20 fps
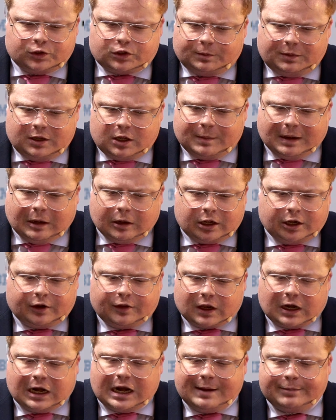us a bit about kind
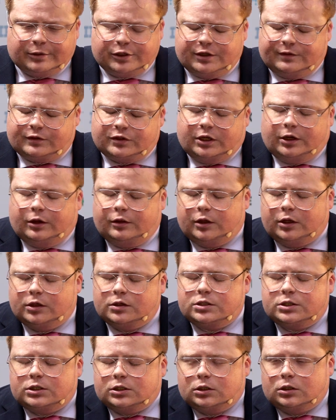of the collaborative side of
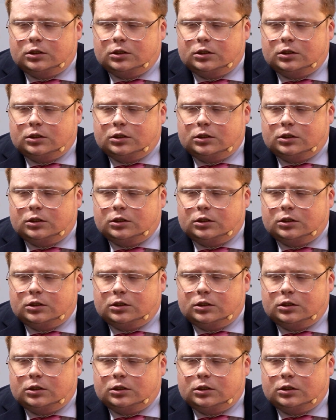things.